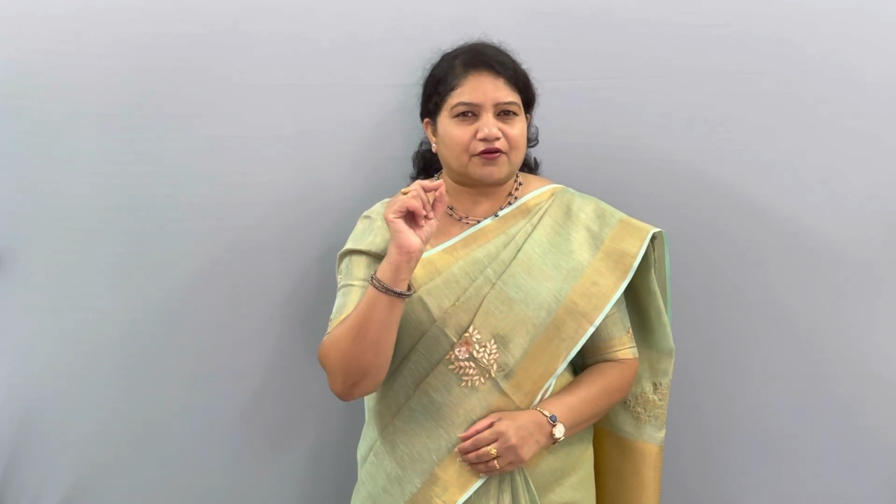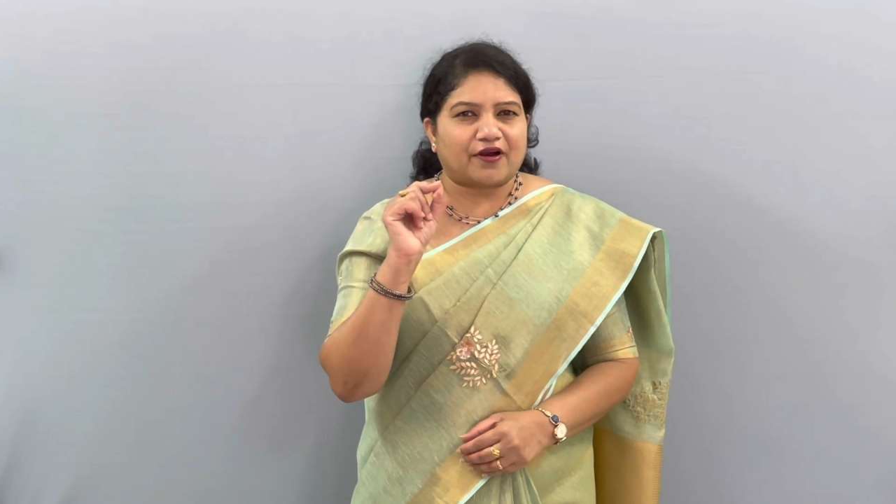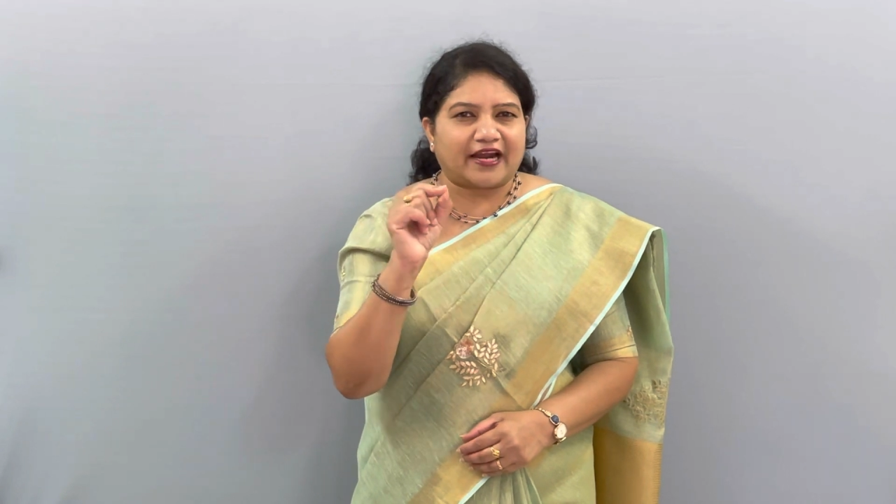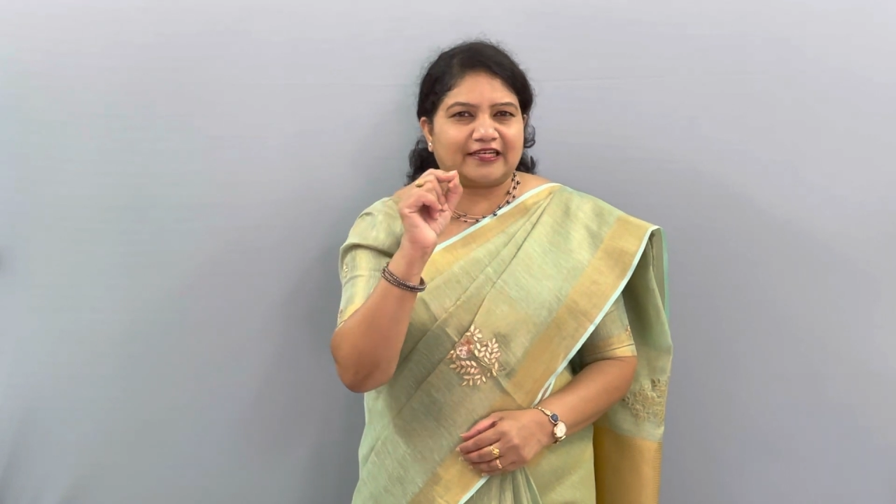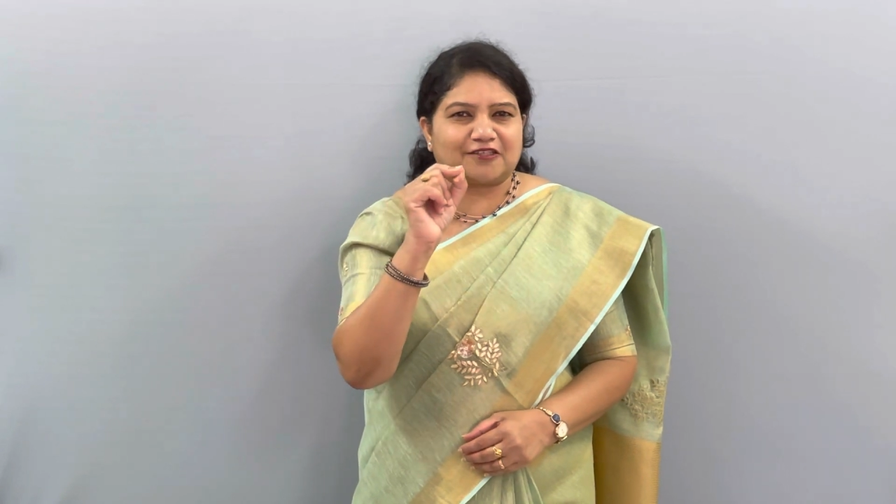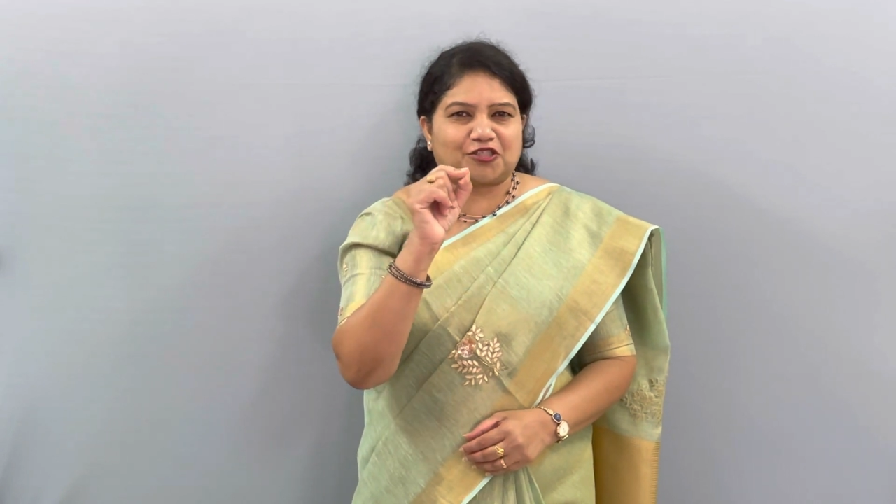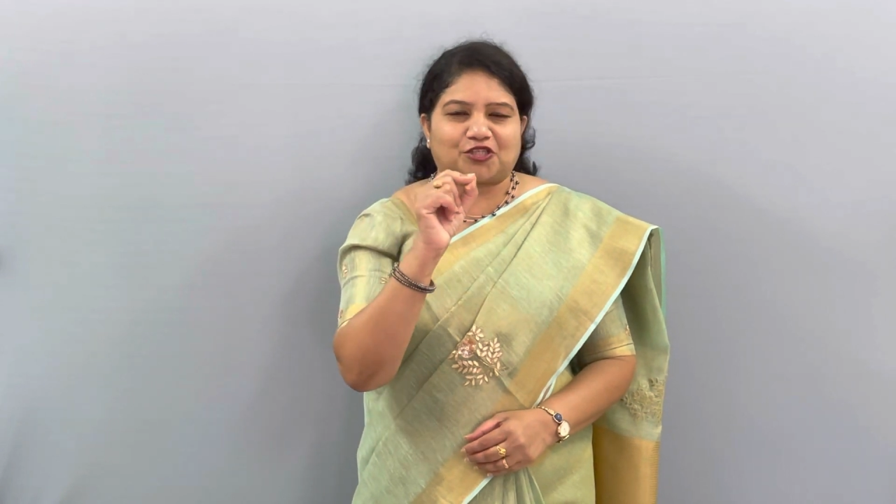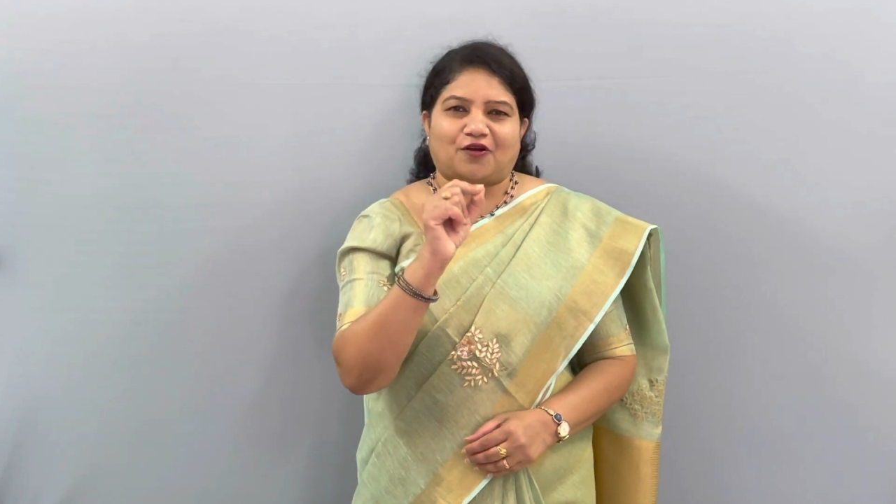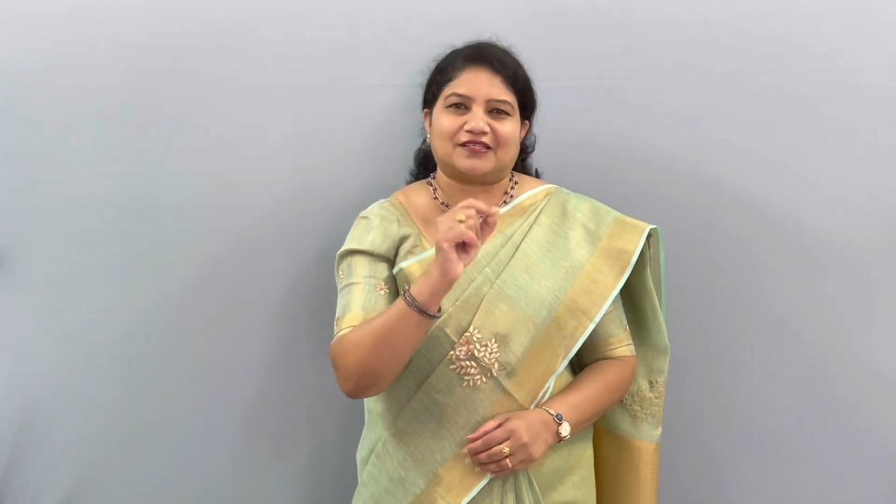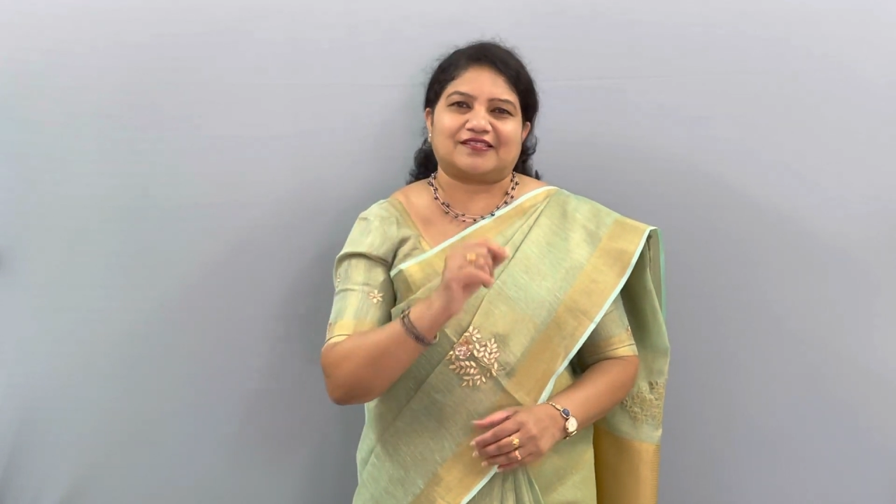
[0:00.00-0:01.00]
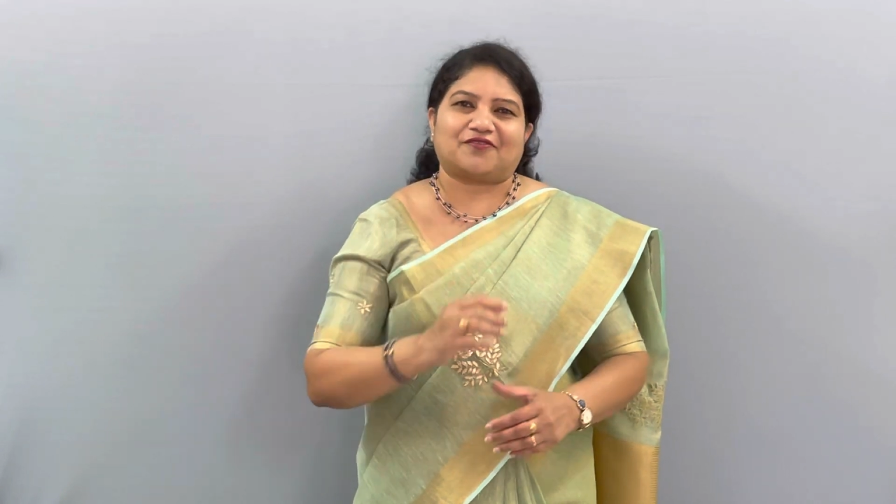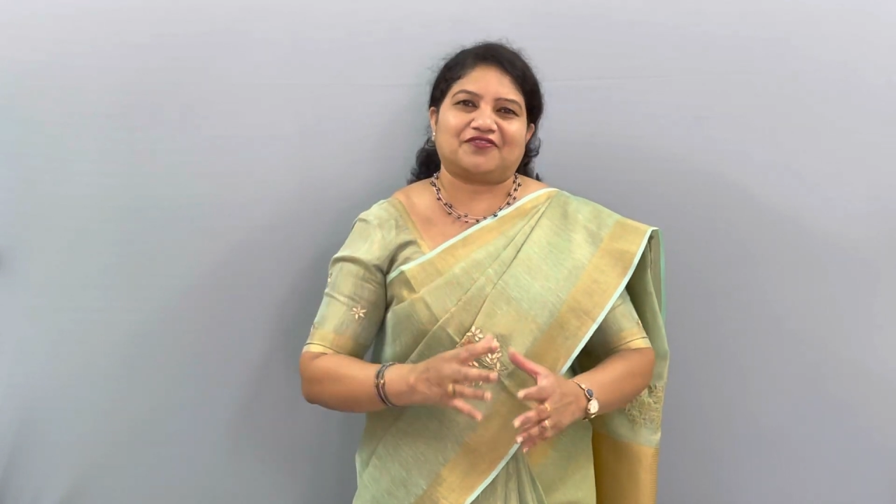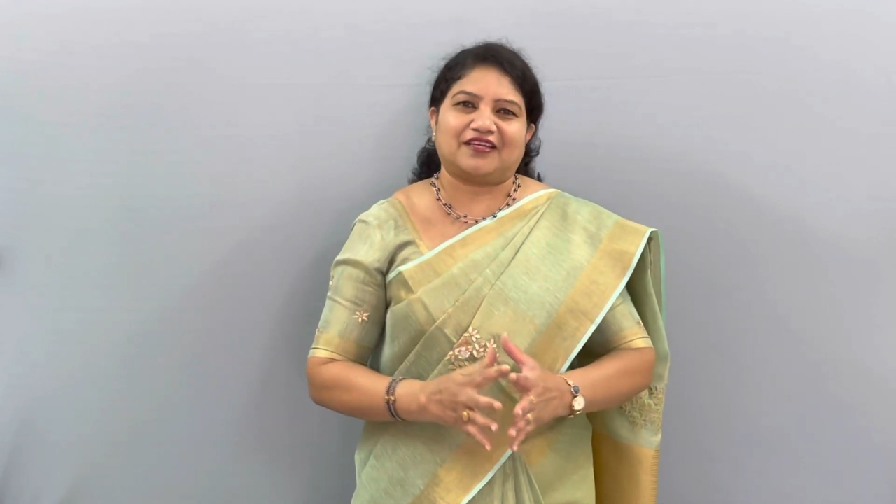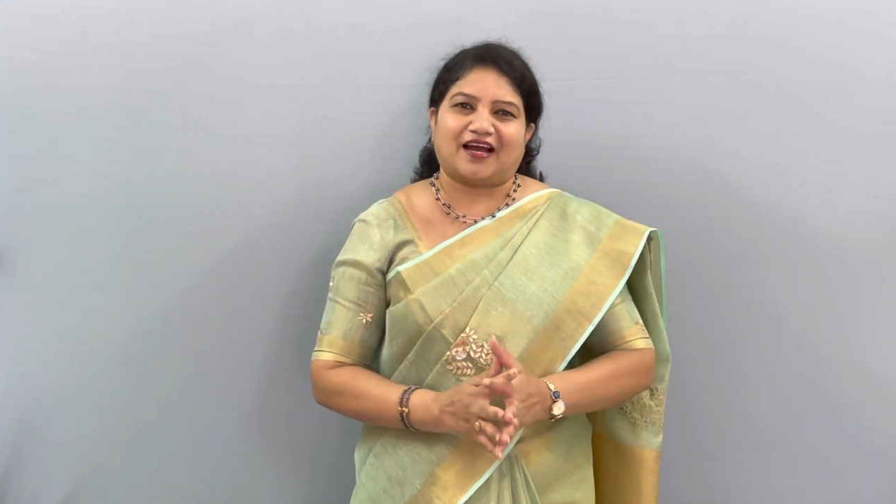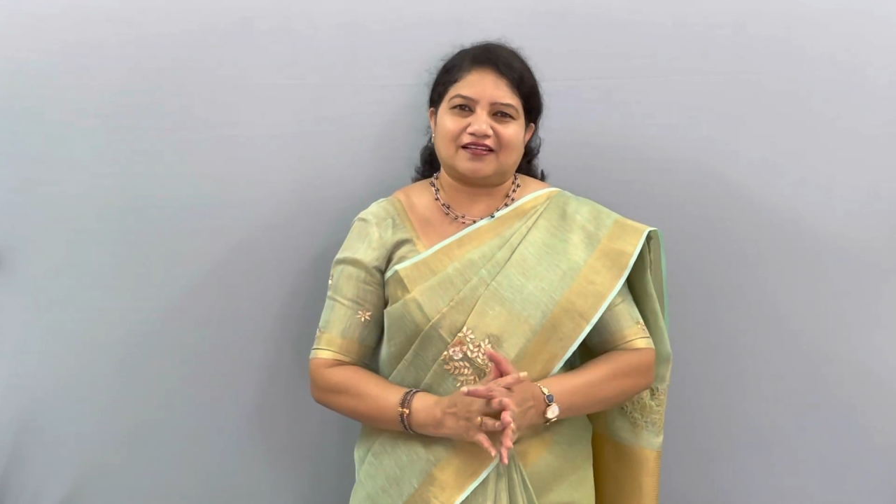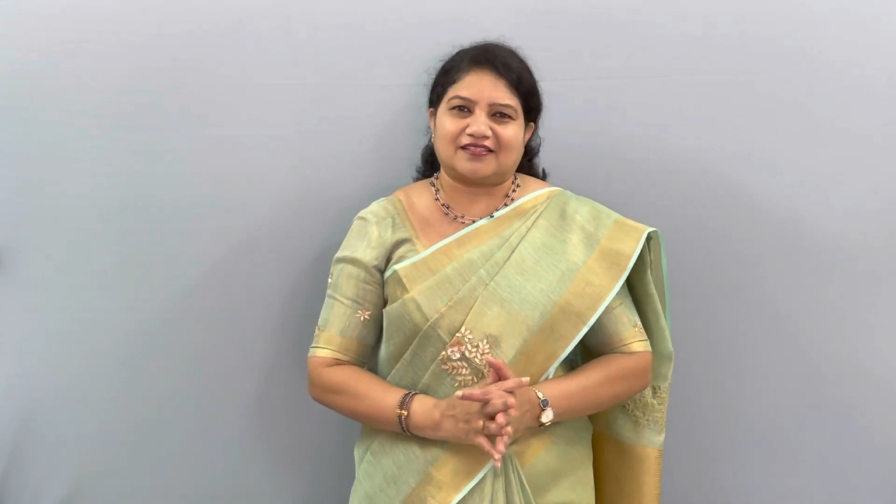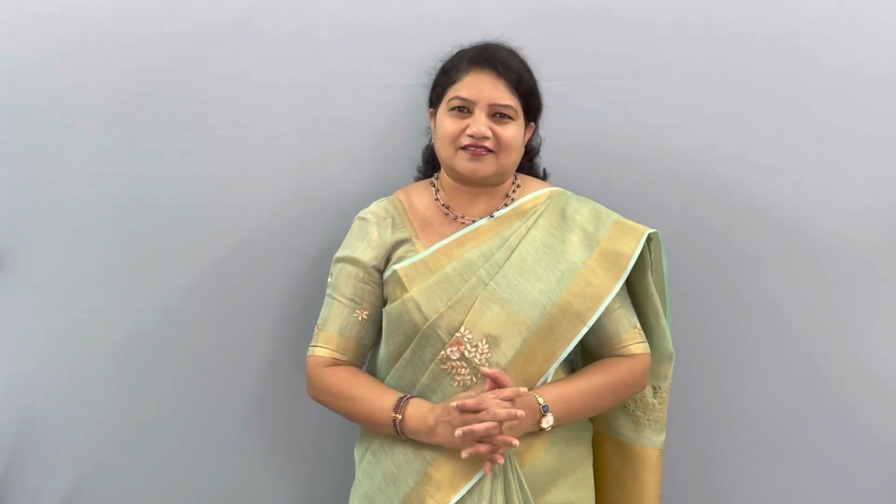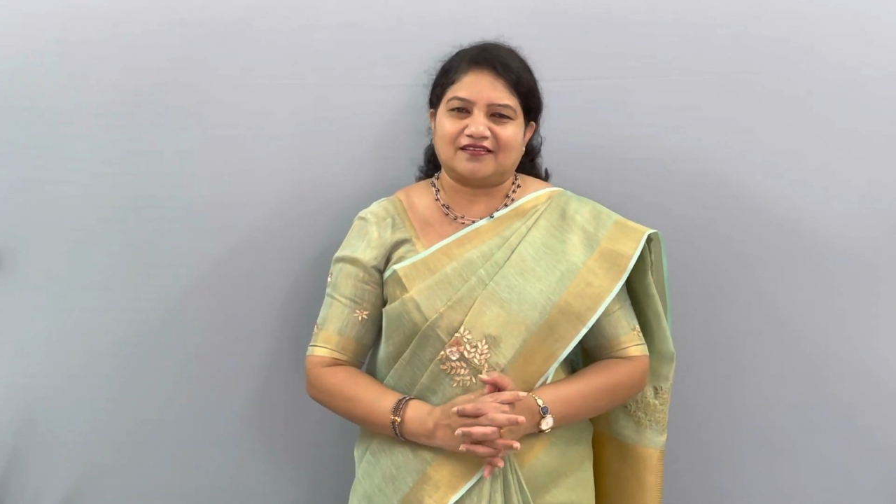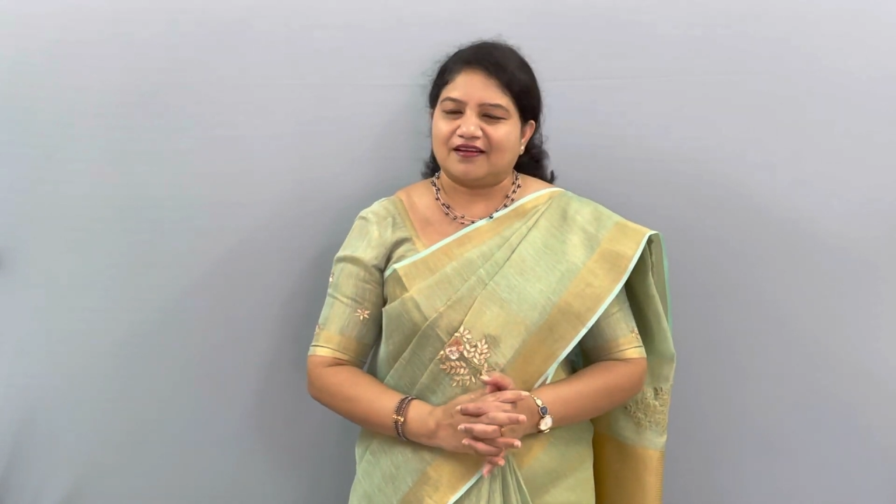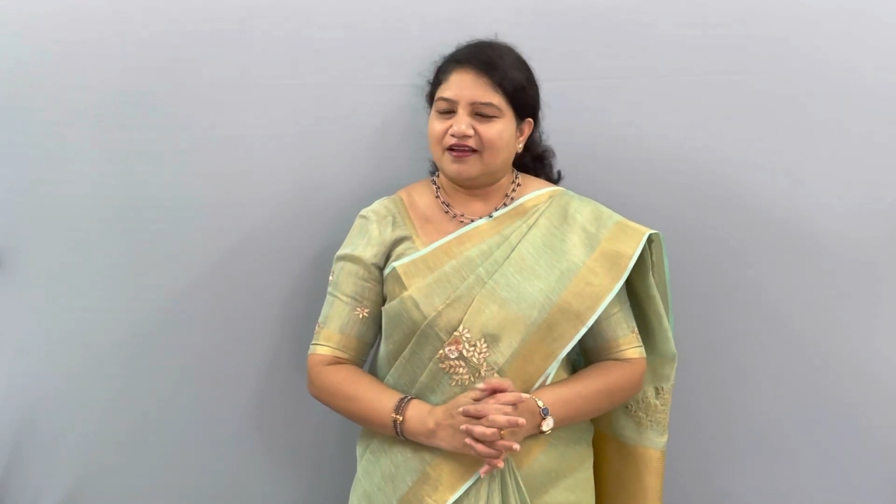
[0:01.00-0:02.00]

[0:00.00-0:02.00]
right choice of the answer,